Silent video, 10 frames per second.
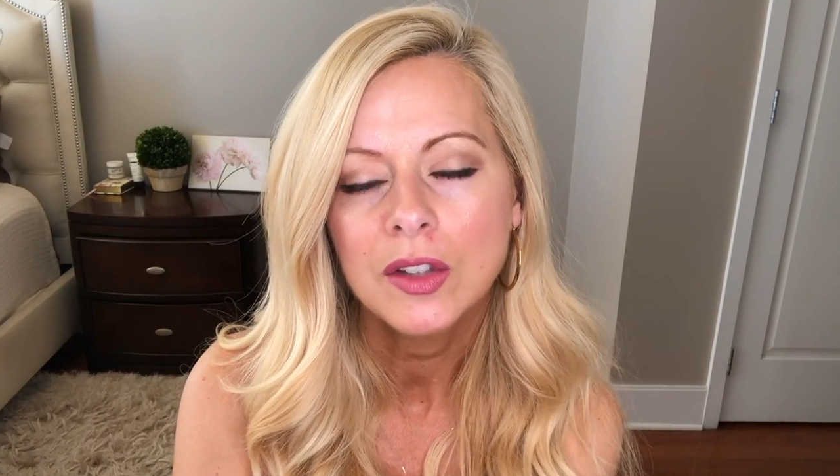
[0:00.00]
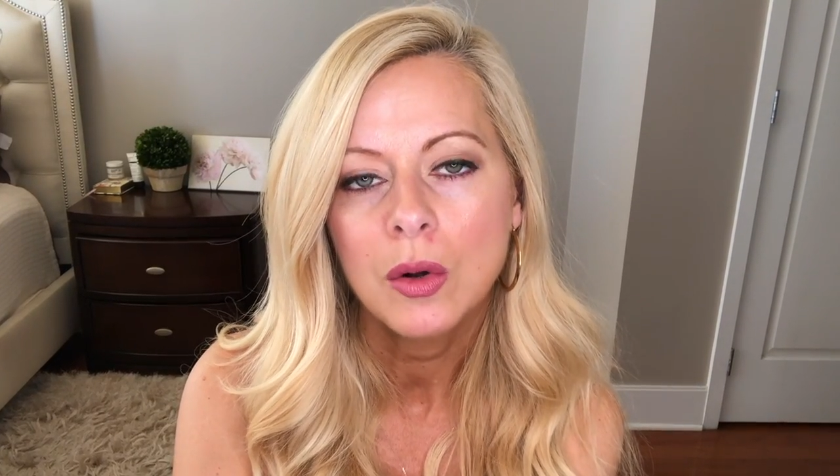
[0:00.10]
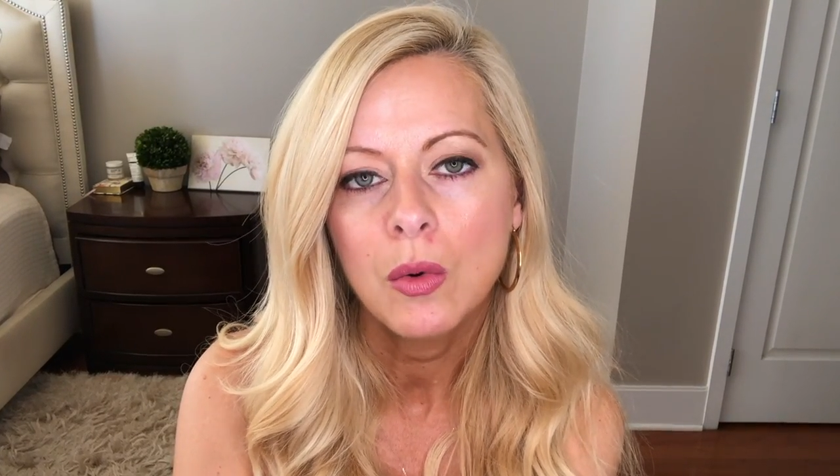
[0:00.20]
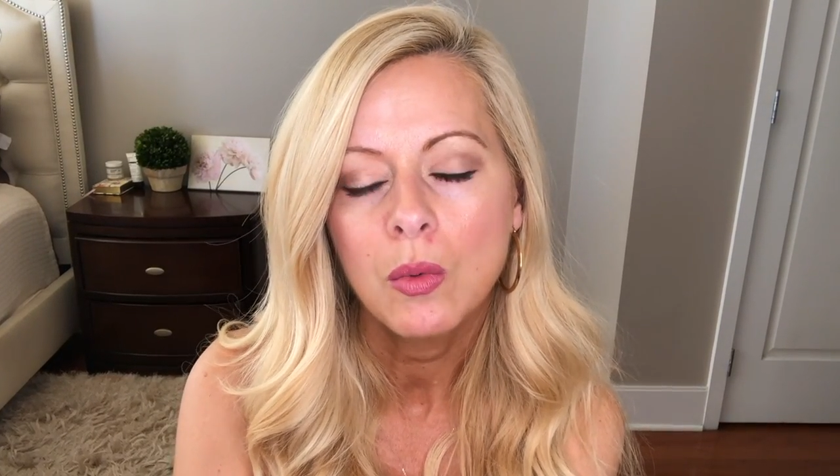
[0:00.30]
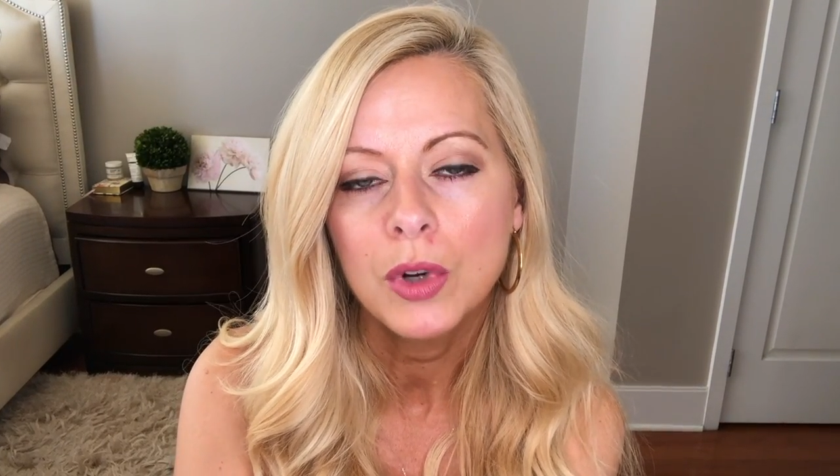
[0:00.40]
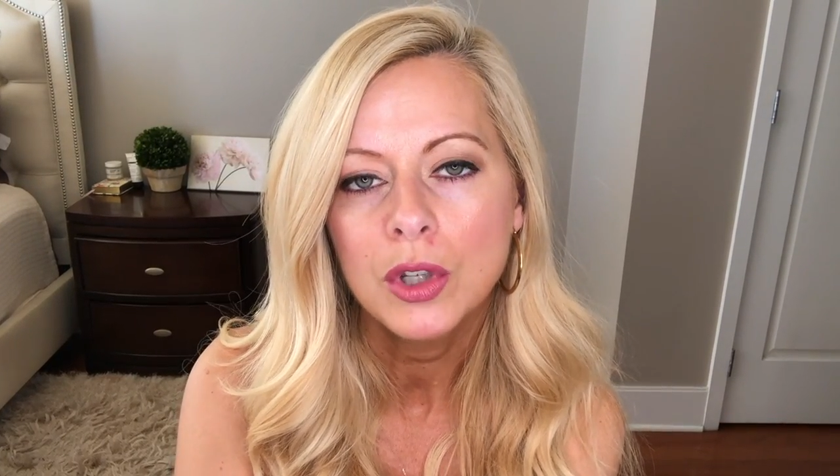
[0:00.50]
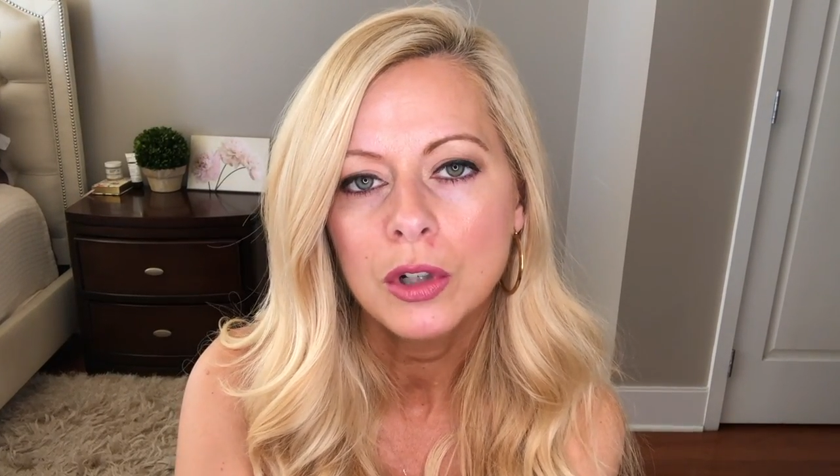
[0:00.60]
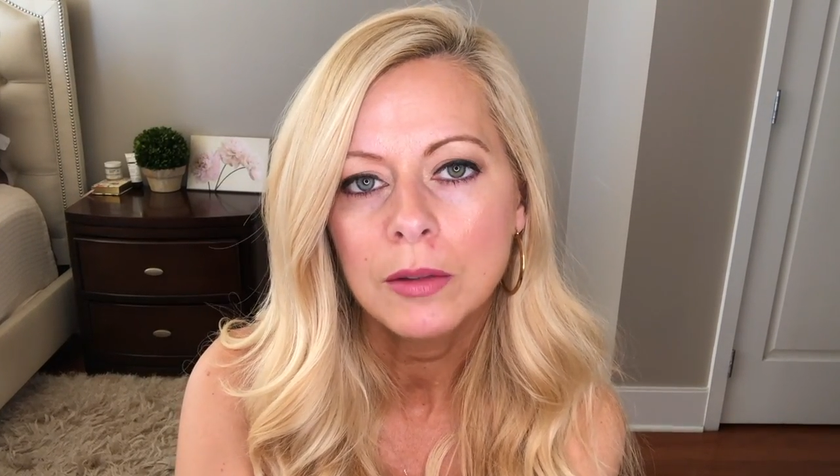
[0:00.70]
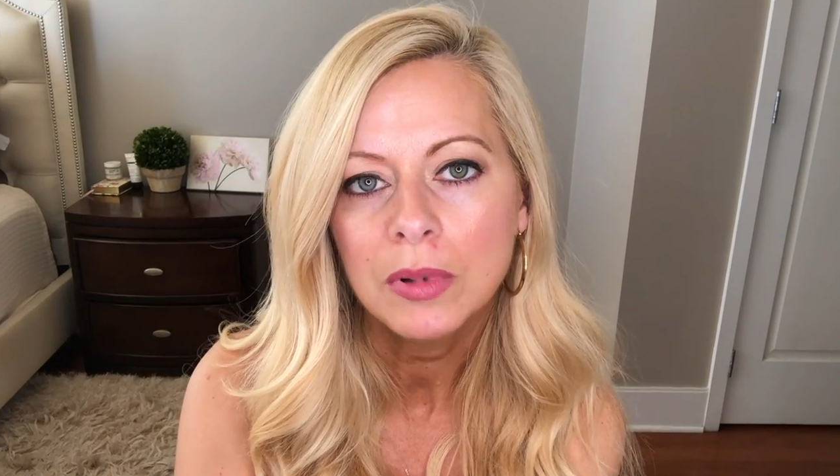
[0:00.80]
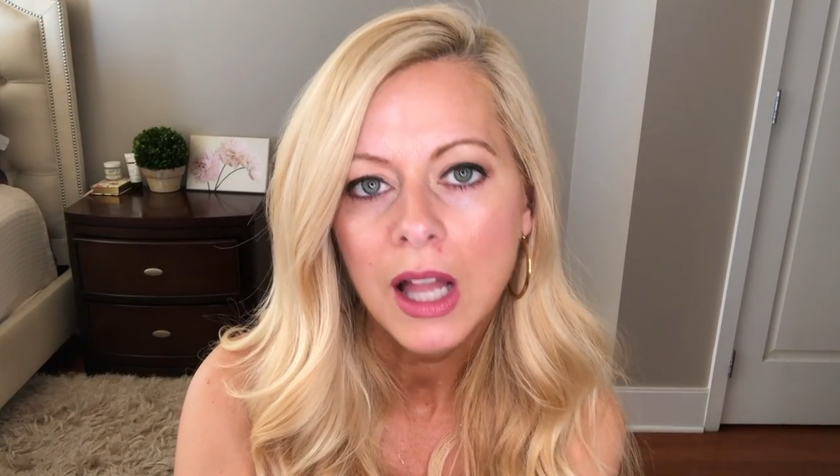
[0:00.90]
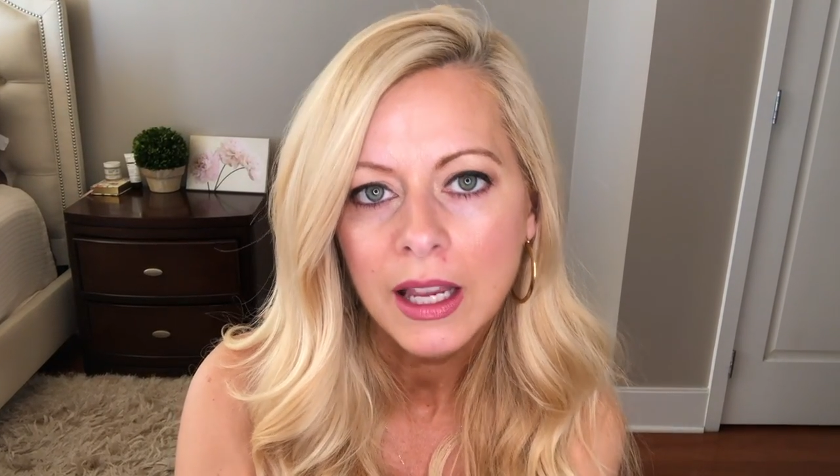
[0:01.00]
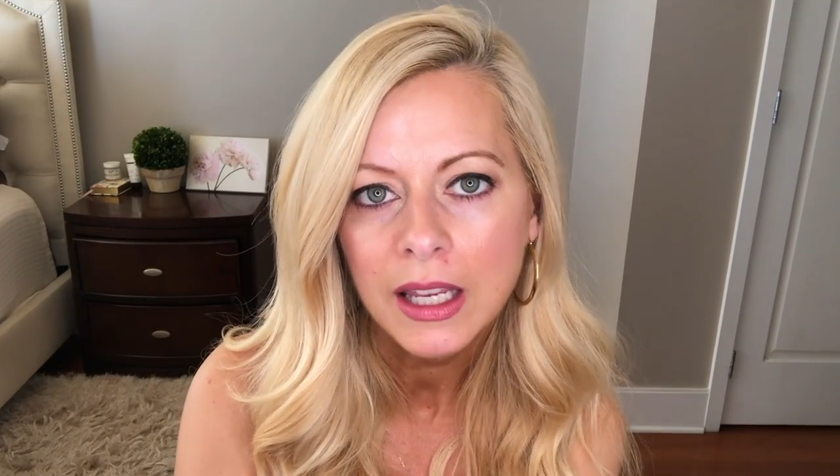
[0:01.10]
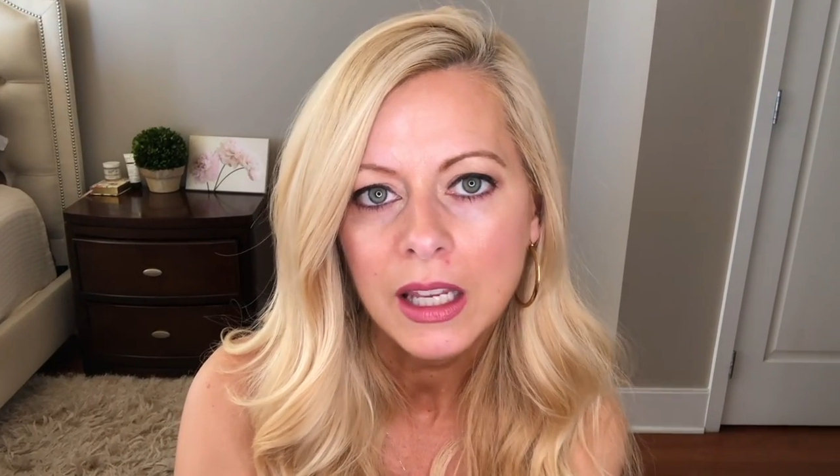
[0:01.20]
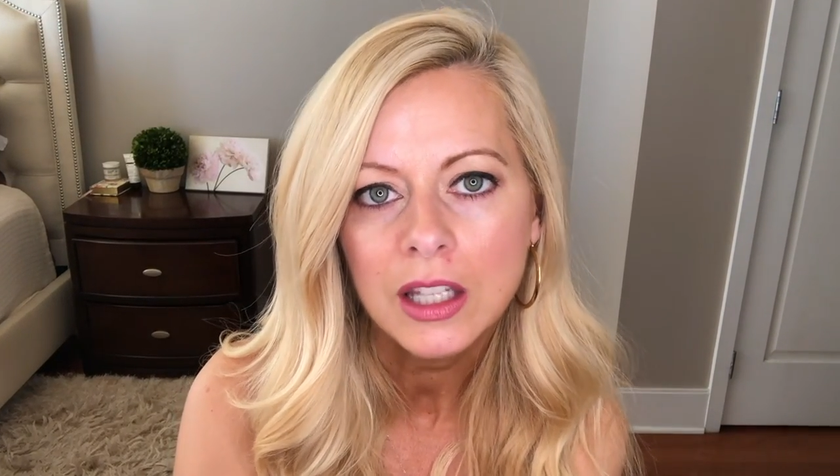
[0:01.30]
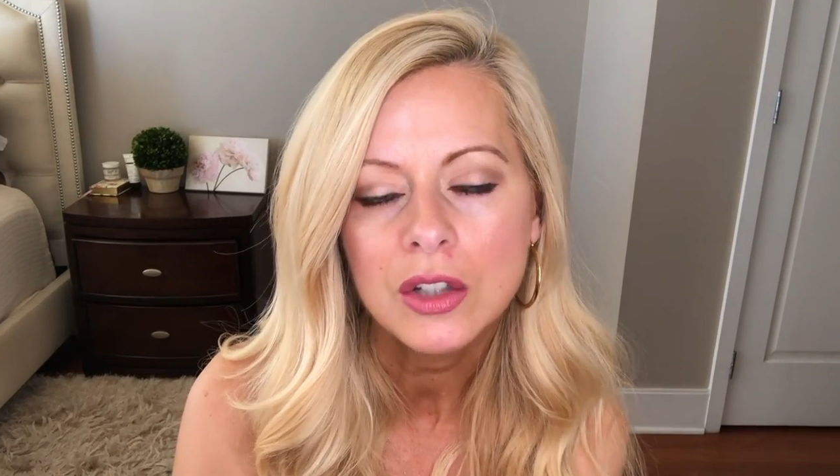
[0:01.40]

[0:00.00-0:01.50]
So when you're applying it,